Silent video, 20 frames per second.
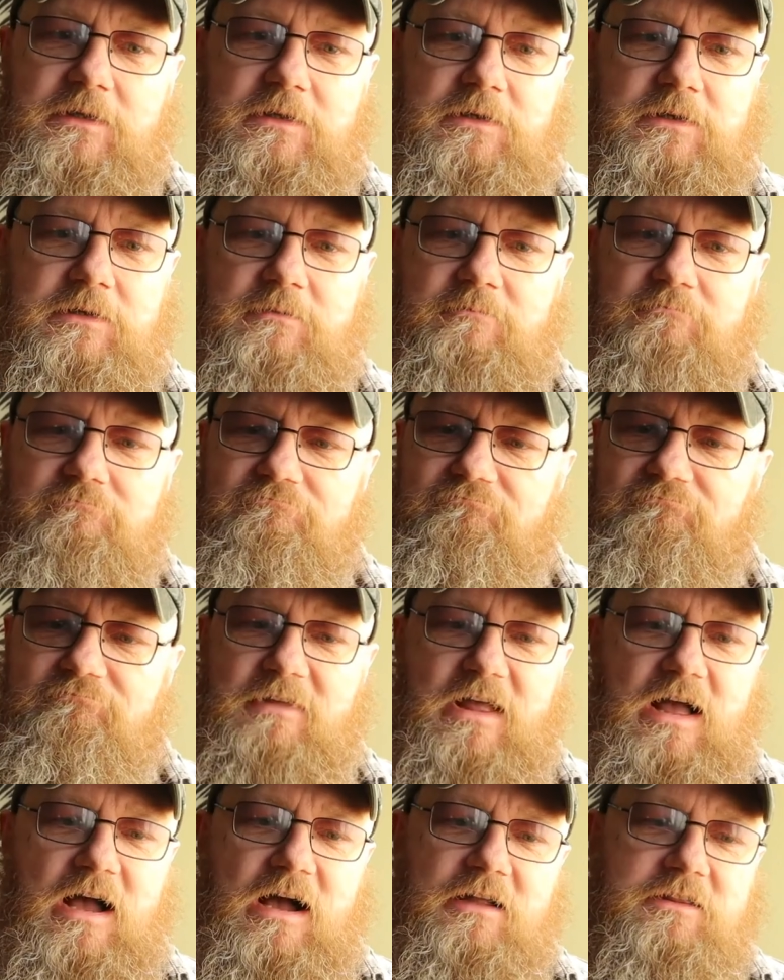
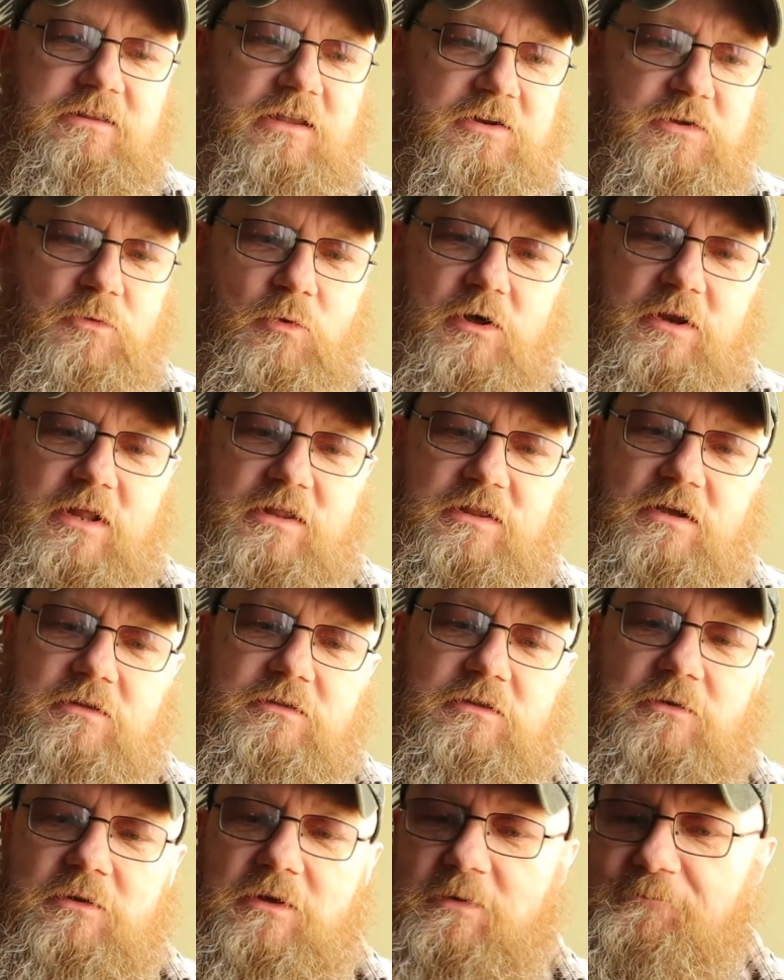I don't know why they
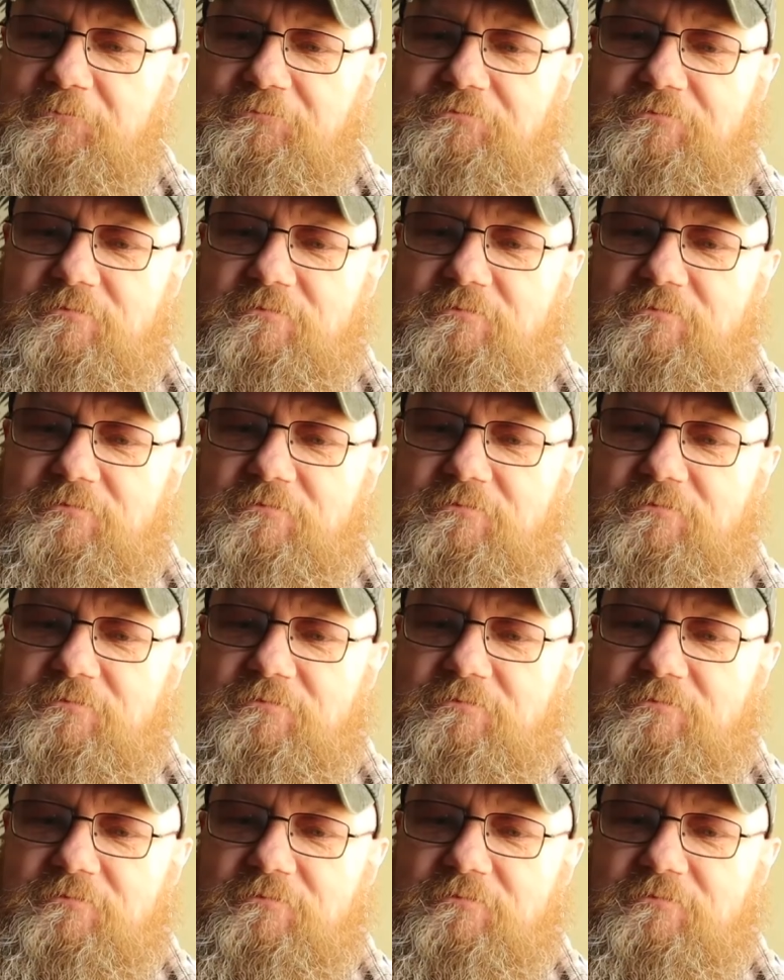don't do it.